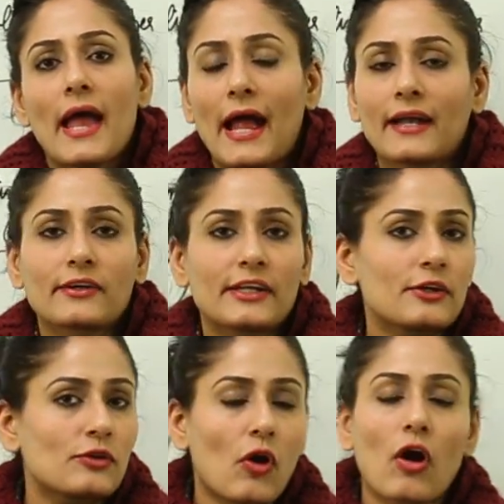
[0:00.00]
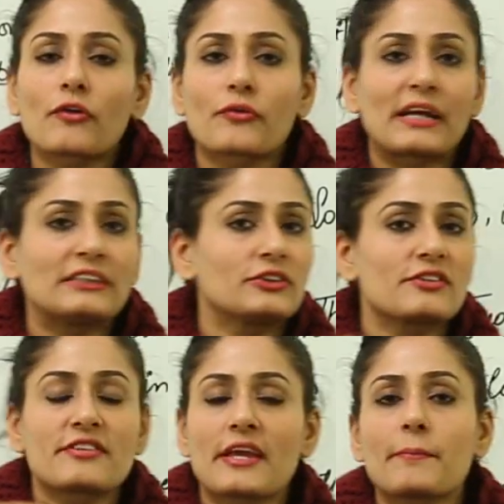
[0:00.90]
and in long range
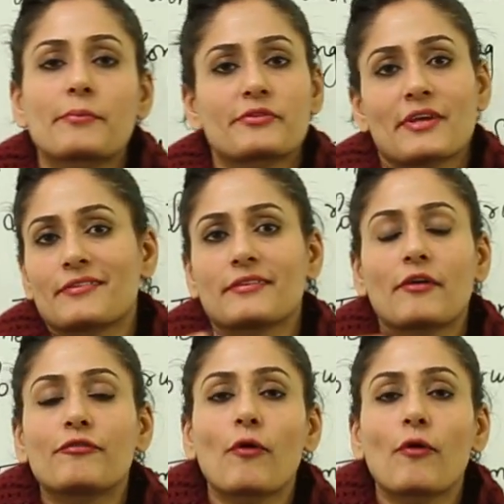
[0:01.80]
the same processes are